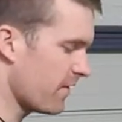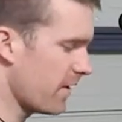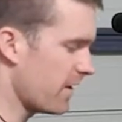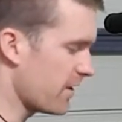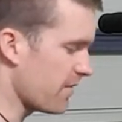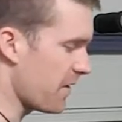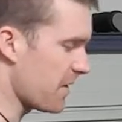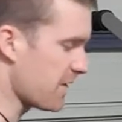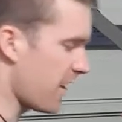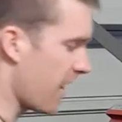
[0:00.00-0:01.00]
it just
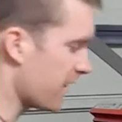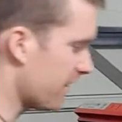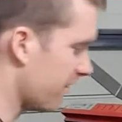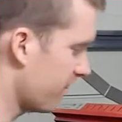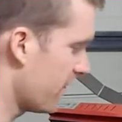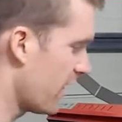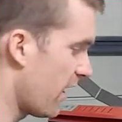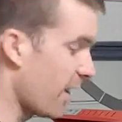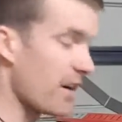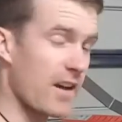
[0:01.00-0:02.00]
means that
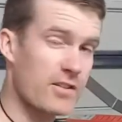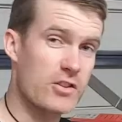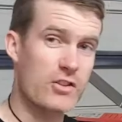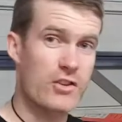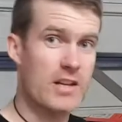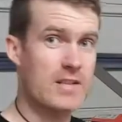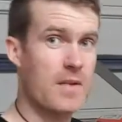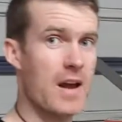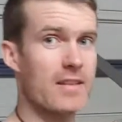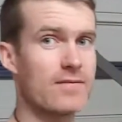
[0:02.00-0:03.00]
I don't have to stress
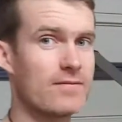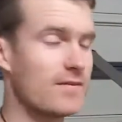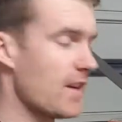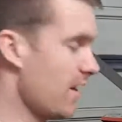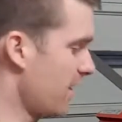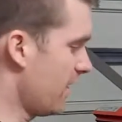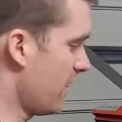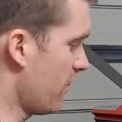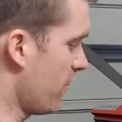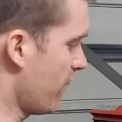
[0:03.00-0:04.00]
about,
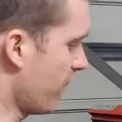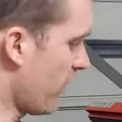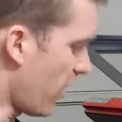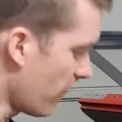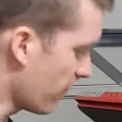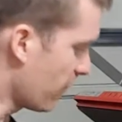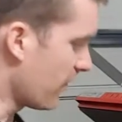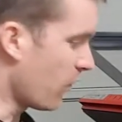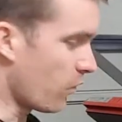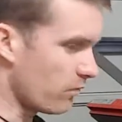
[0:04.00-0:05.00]
you know,
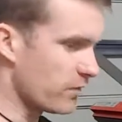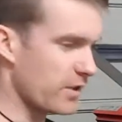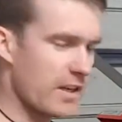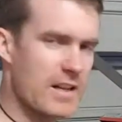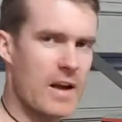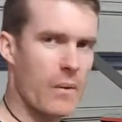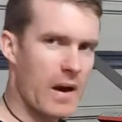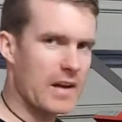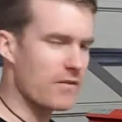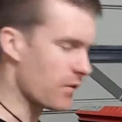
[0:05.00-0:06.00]
sitting there
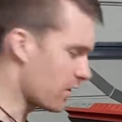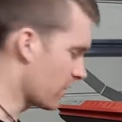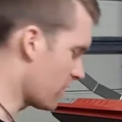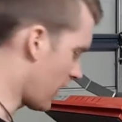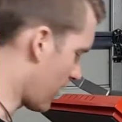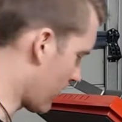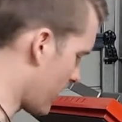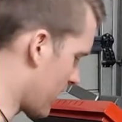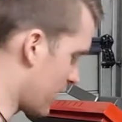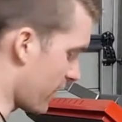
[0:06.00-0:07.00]
waiting for it to like
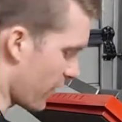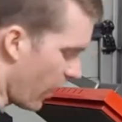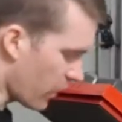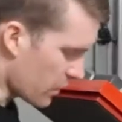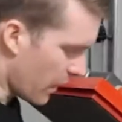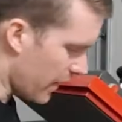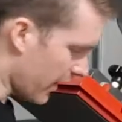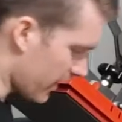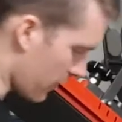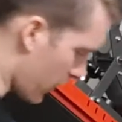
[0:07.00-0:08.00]
finish. Even though I was waiting
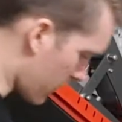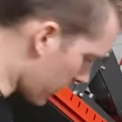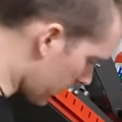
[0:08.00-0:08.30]
at the moment,